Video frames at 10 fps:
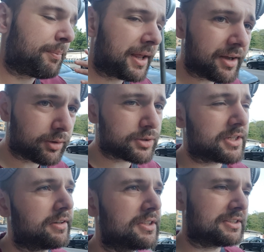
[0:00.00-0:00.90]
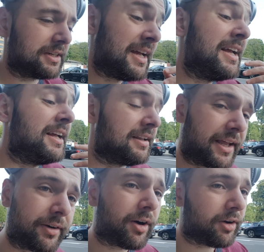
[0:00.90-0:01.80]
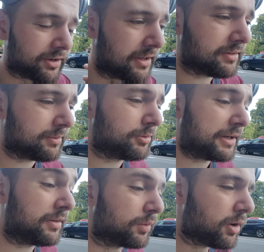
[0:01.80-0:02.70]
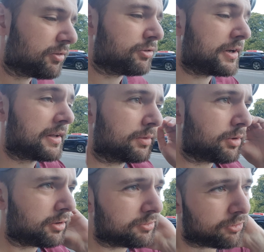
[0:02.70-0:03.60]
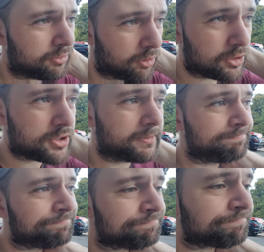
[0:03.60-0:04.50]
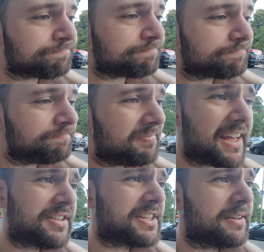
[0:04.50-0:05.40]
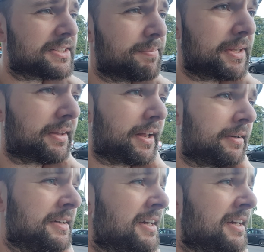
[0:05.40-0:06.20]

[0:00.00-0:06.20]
apply those skills later on in the, in the, work, in the workforce. It's something that